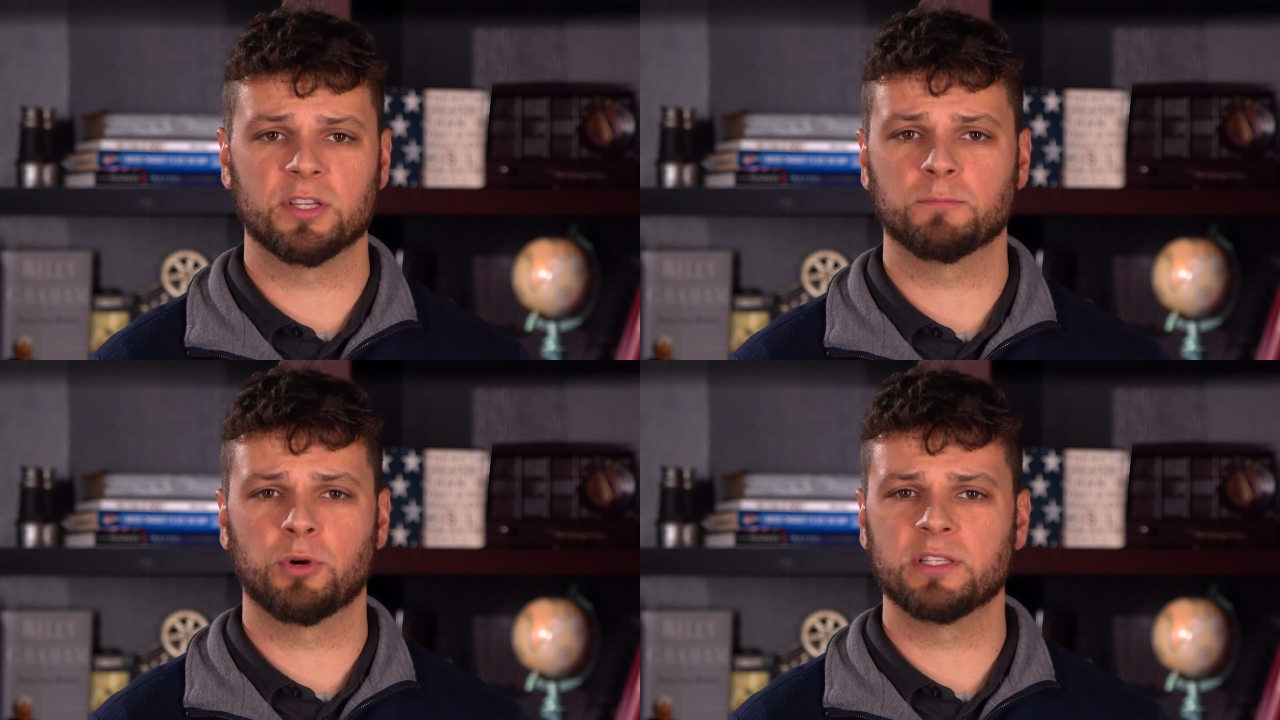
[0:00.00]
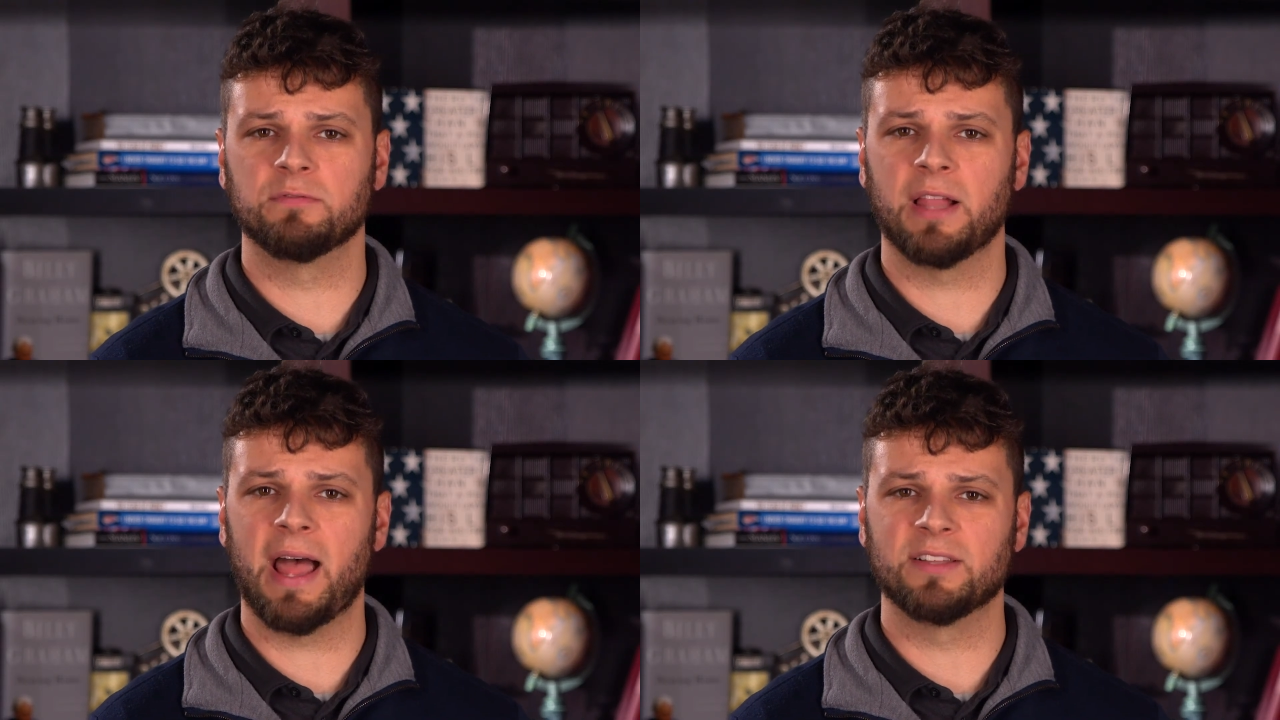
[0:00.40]
as Prince
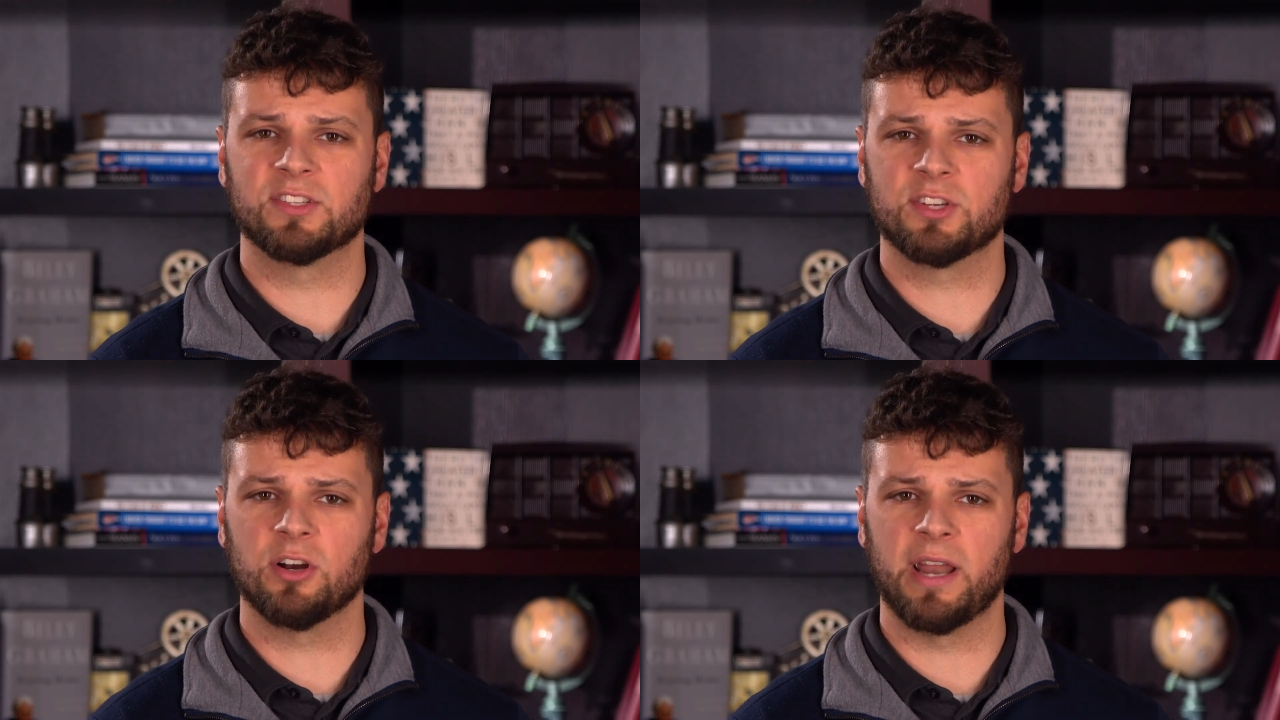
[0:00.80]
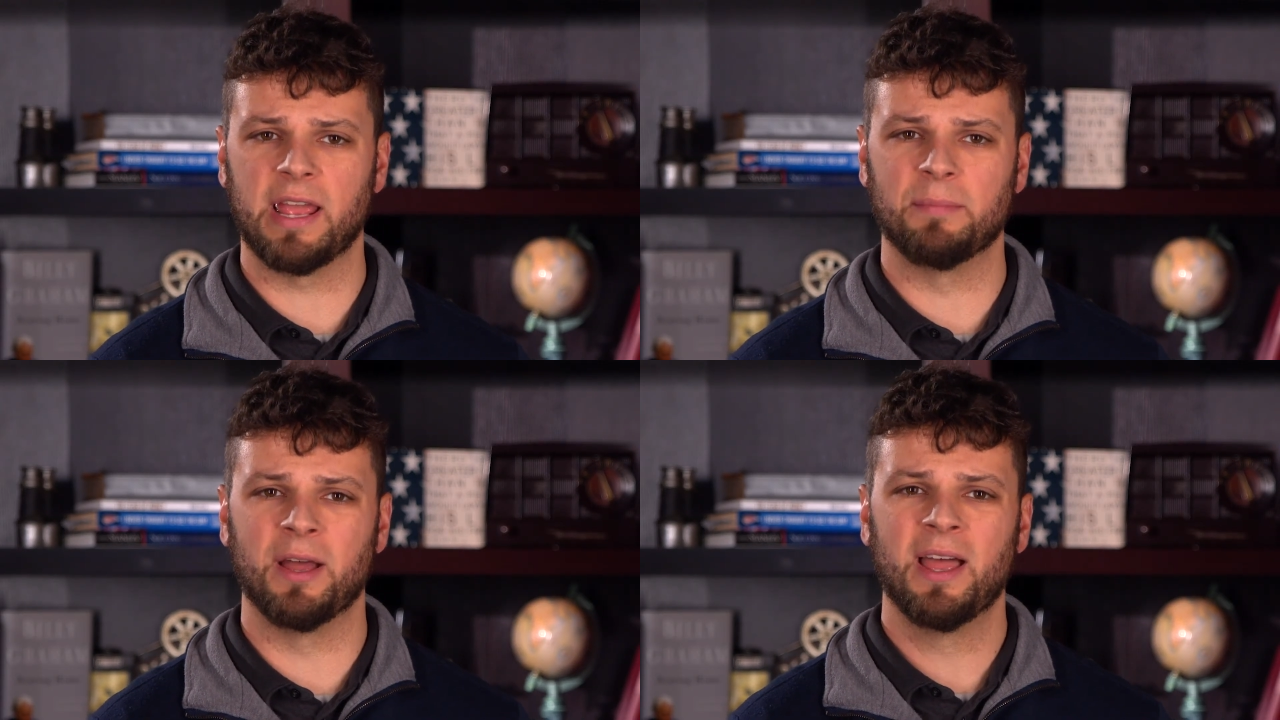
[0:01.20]
Vlad's
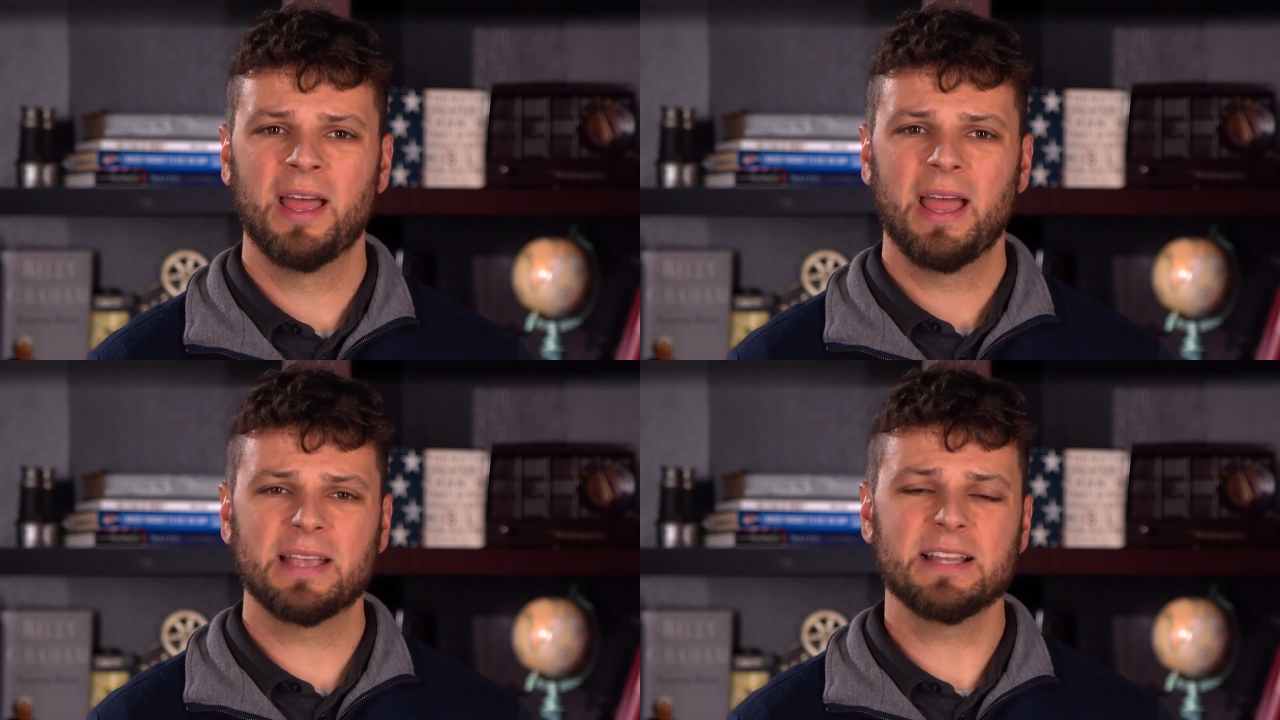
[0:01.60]
surname, is